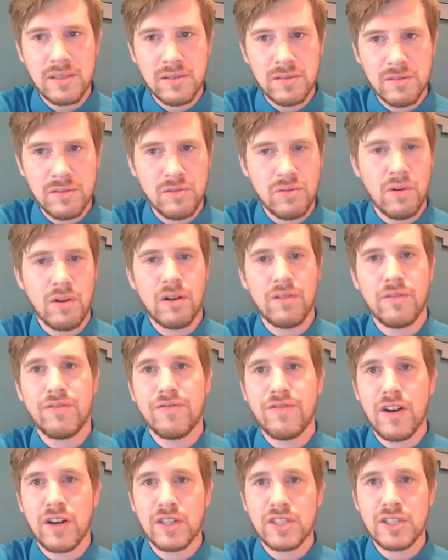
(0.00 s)
sort of
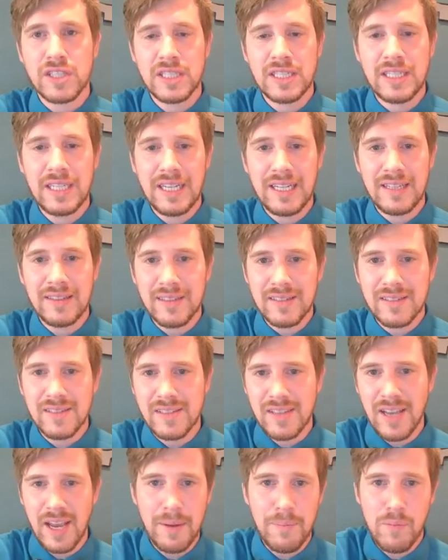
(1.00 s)
function in the
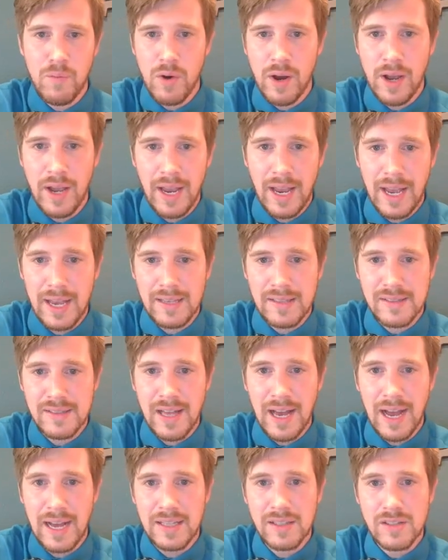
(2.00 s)
same way as
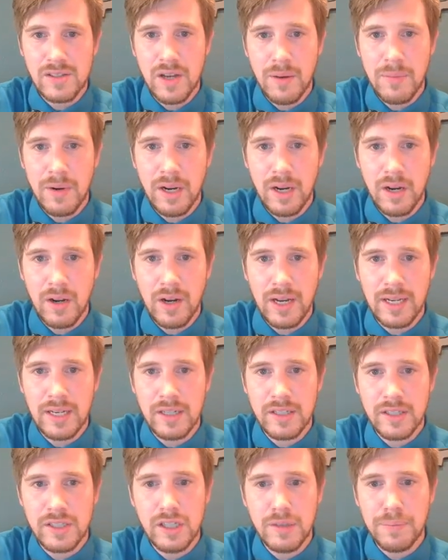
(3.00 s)
that. So I'm going to go ahead
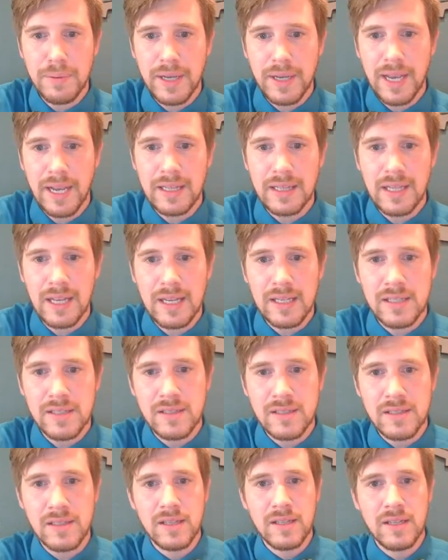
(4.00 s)
and duplicate
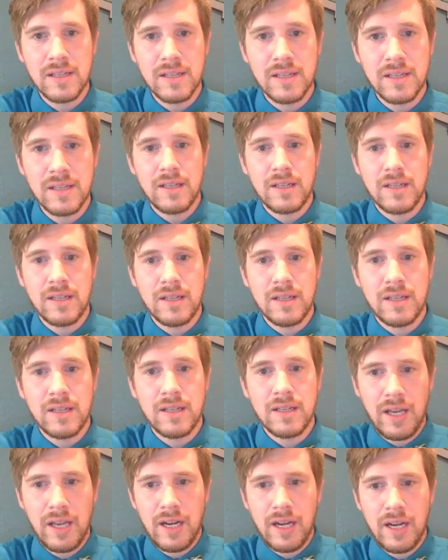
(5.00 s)
this,
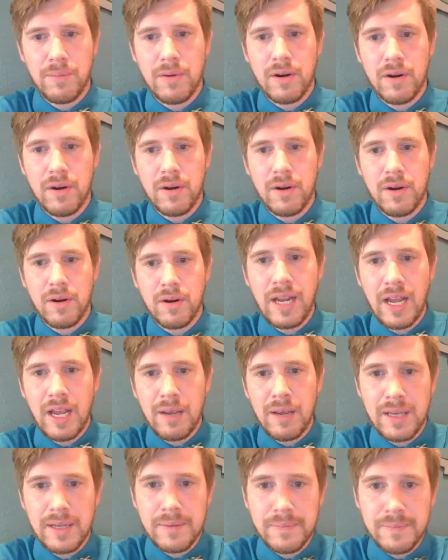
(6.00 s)
and I'm going to rename it,